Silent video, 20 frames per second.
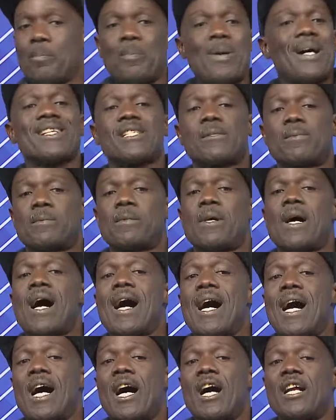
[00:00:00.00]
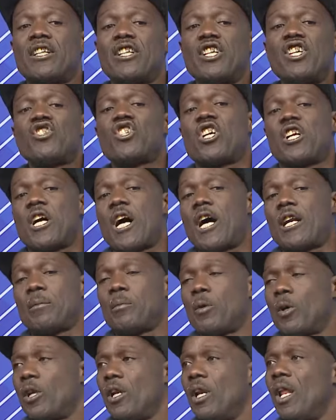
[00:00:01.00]
pass an injured
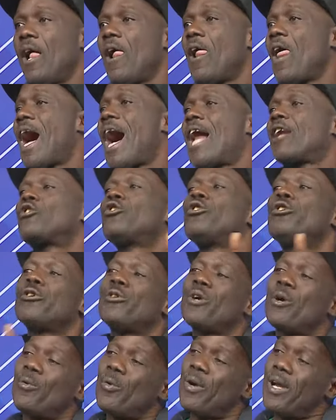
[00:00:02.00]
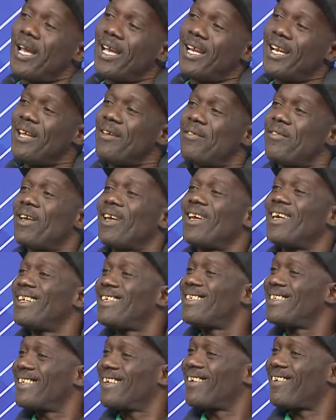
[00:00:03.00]
animal and go your way leaving
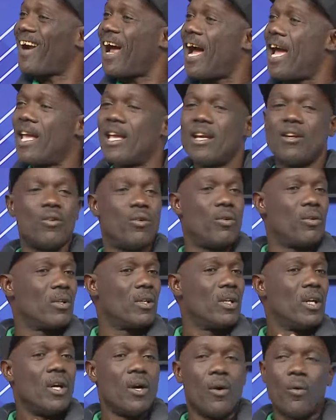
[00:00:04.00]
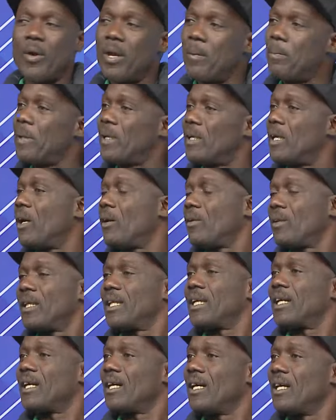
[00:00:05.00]
it crying or weeping down
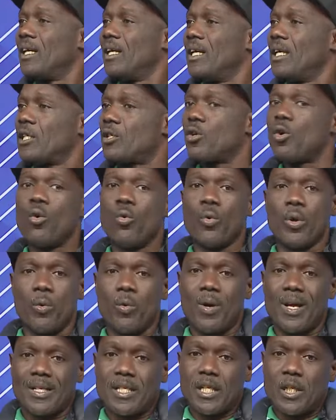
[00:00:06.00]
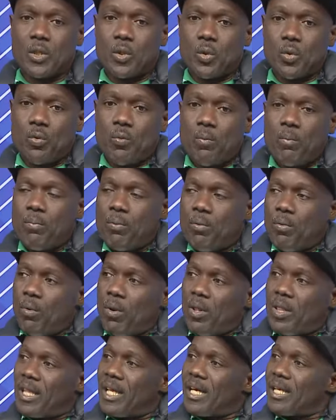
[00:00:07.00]
there. Yes. So we wanted to
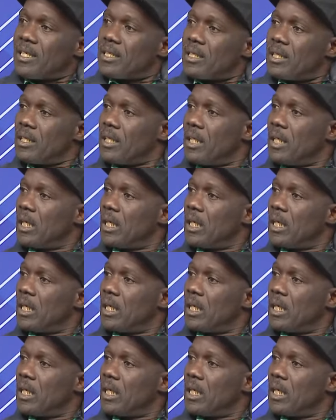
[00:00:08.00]
pull that,